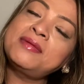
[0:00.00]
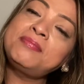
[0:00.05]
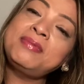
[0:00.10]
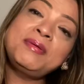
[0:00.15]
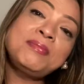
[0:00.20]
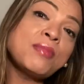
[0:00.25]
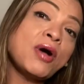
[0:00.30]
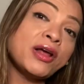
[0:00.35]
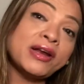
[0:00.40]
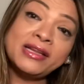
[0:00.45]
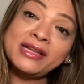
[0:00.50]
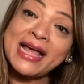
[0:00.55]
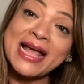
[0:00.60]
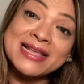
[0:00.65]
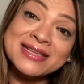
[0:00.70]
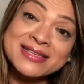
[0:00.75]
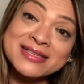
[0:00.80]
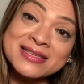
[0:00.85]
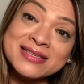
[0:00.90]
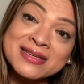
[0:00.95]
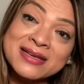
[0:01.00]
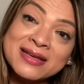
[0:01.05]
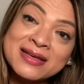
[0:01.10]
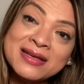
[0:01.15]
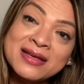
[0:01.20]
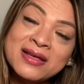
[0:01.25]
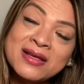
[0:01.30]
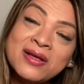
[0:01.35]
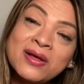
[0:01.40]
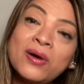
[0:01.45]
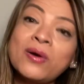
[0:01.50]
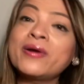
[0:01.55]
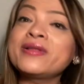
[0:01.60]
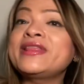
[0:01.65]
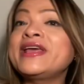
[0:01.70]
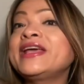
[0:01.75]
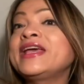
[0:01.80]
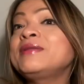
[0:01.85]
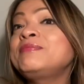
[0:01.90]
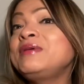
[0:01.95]
be model-esque or
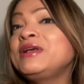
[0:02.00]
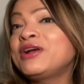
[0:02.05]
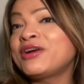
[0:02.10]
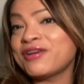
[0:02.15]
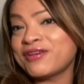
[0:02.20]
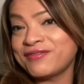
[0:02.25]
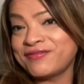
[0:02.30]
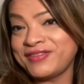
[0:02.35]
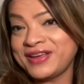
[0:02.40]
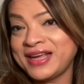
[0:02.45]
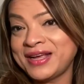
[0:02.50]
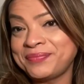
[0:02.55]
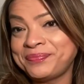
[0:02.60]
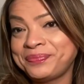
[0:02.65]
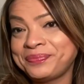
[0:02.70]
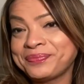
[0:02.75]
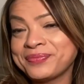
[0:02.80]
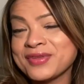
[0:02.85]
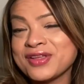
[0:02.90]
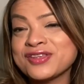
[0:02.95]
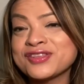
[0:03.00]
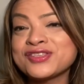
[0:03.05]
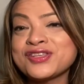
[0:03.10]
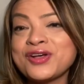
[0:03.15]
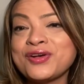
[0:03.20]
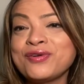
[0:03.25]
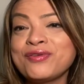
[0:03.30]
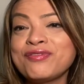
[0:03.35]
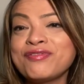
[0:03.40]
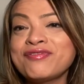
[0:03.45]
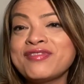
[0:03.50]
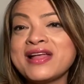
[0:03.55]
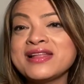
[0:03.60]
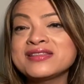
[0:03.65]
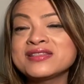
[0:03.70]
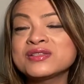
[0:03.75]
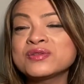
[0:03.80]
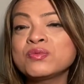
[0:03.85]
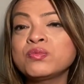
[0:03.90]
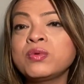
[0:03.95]
they could be curvy. So
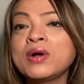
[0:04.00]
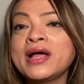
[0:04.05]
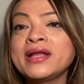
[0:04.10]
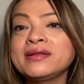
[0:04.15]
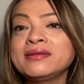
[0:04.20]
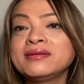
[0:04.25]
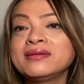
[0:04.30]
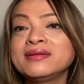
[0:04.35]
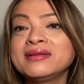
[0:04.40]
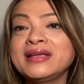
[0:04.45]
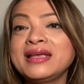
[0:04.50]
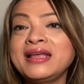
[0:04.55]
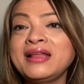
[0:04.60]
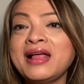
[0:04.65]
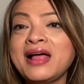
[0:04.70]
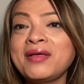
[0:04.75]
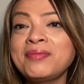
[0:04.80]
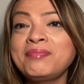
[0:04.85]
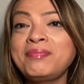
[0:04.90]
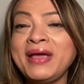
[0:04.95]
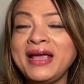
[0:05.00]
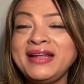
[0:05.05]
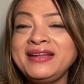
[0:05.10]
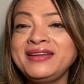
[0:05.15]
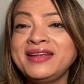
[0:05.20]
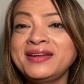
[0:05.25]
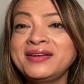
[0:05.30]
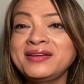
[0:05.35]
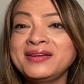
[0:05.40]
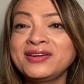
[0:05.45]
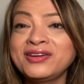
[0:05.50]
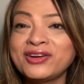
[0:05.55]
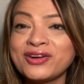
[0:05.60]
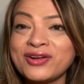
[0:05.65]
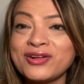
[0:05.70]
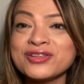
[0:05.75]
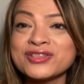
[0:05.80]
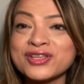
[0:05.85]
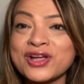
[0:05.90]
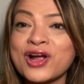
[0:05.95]
that's what Albanian
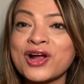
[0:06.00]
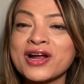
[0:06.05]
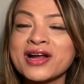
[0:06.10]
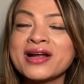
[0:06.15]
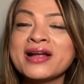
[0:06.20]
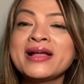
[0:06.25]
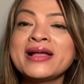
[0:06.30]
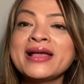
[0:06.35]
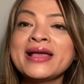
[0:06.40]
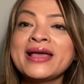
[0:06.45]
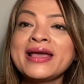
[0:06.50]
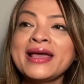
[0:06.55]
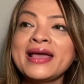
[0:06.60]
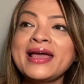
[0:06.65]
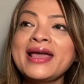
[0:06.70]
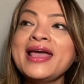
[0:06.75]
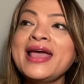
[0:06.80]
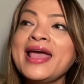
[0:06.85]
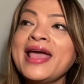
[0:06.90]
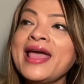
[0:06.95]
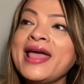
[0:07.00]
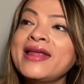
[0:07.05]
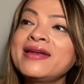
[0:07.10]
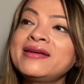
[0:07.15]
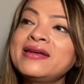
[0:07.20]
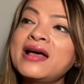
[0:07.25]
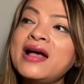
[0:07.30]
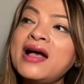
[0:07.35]
girls are. And